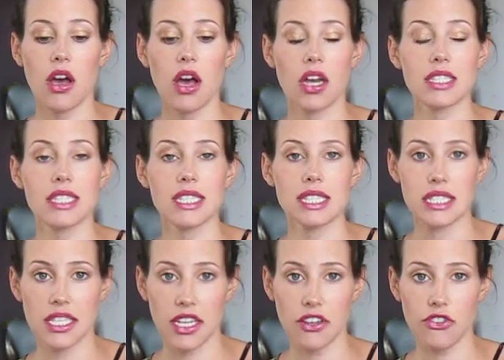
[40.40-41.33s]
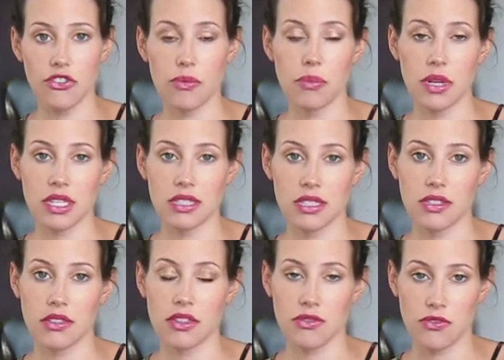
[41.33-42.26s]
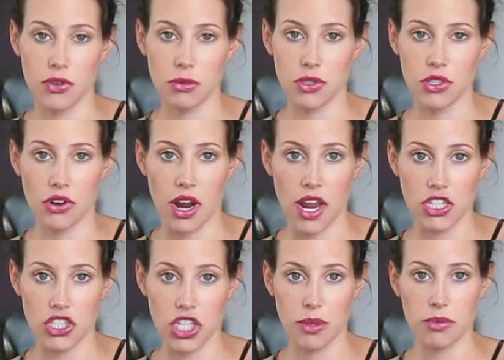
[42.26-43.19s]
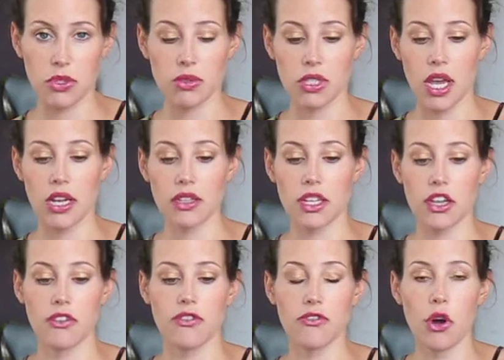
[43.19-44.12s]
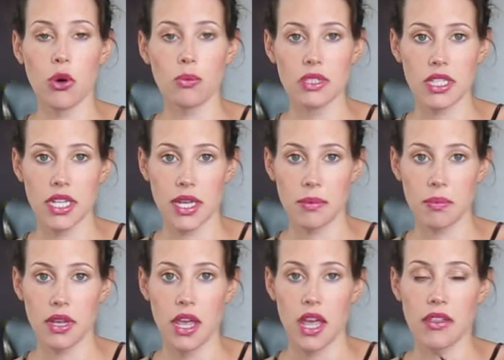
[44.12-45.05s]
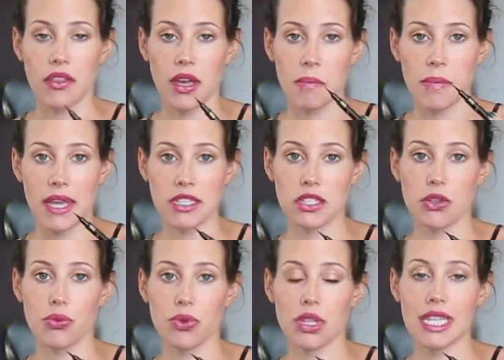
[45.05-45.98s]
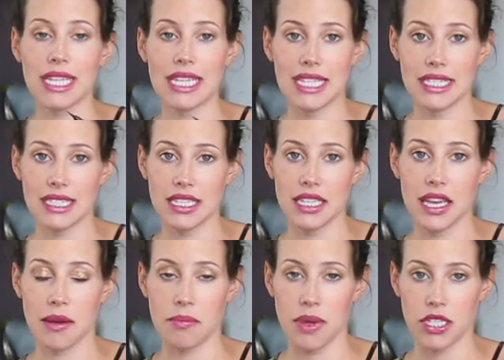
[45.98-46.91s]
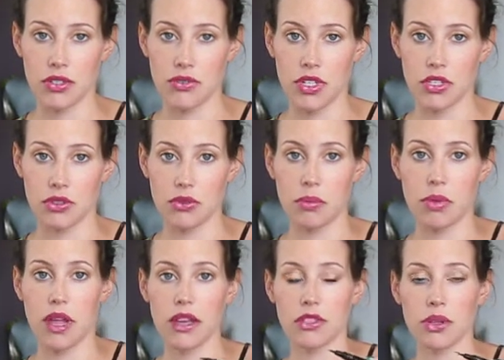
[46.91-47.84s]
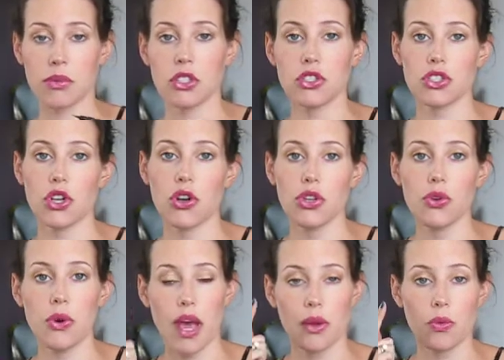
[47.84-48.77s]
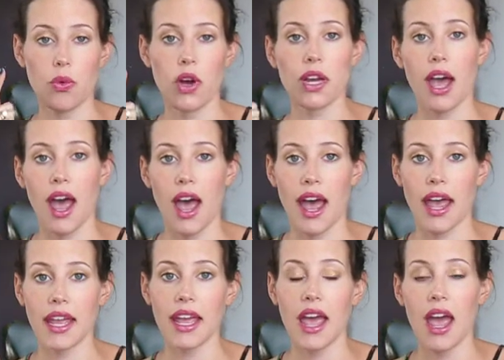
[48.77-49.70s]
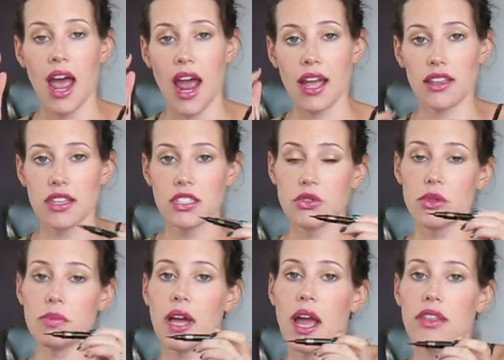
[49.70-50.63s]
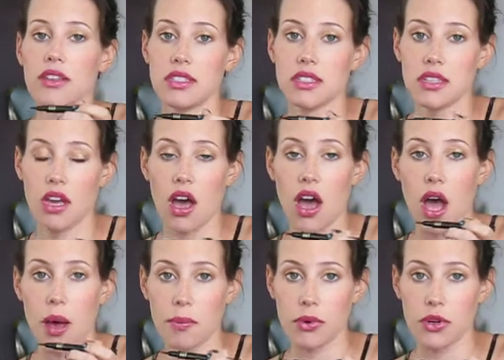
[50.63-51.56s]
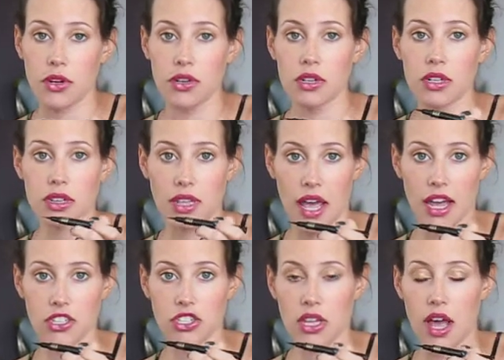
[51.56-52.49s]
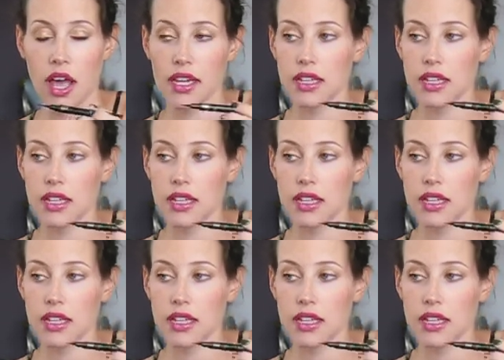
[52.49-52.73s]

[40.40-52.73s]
stiff, but it still conforms to your eye shape. So it's kind of like a foam tip that makes it really easy and mess-free to apply. So I'm going to show you on one eye. I like to apply this to the upper lash line.